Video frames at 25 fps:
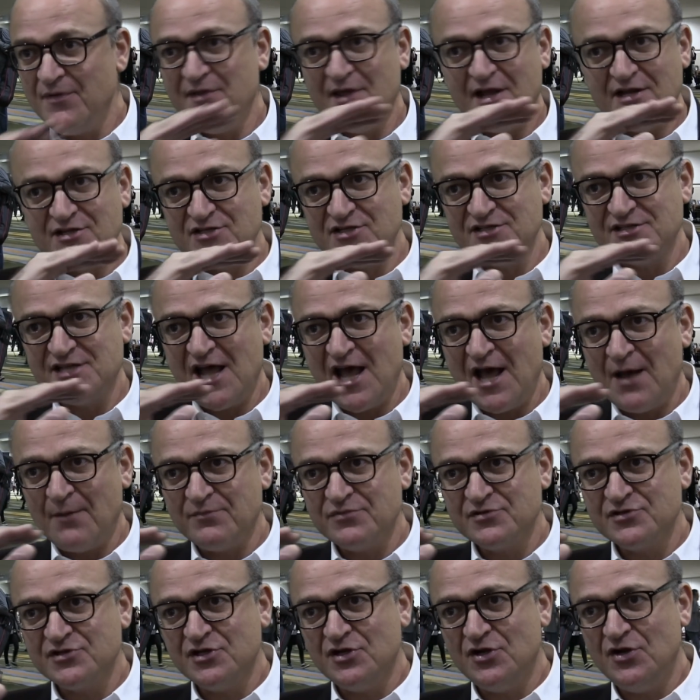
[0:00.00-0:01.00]
they're just
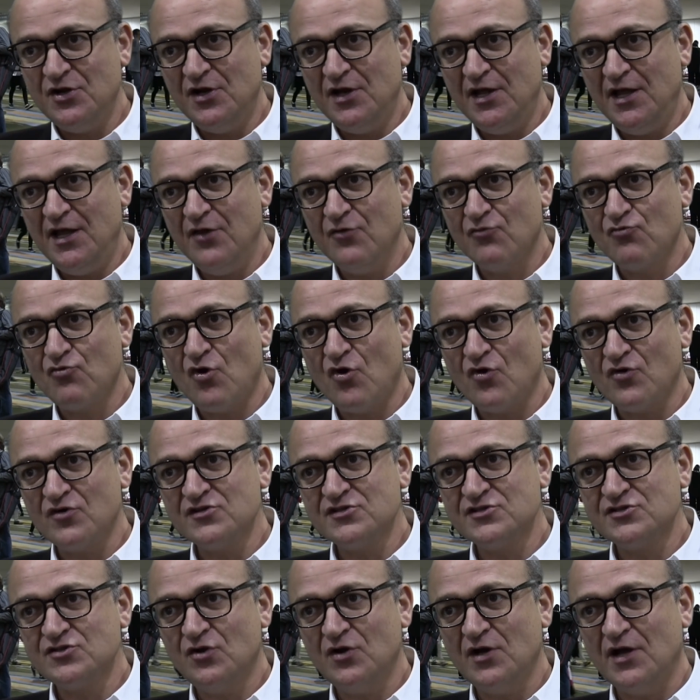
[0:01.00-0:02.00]
absolutely
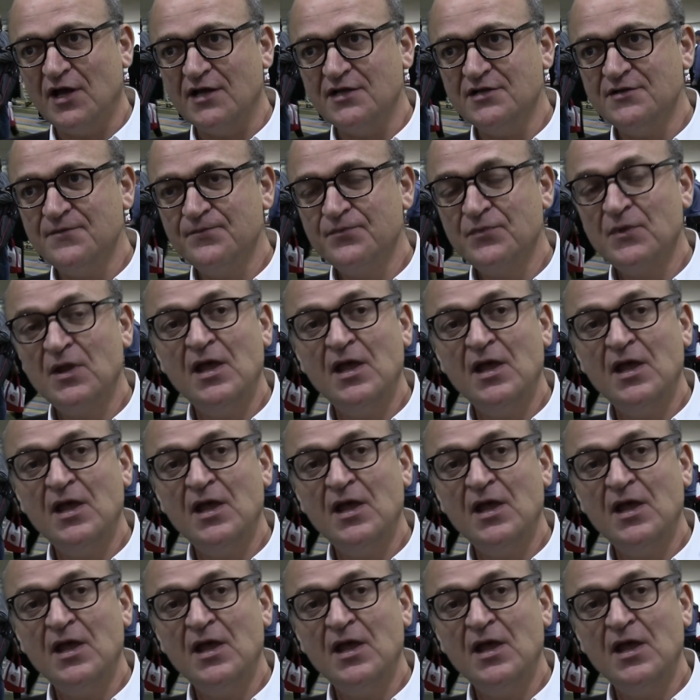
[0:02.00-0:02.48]
rock solid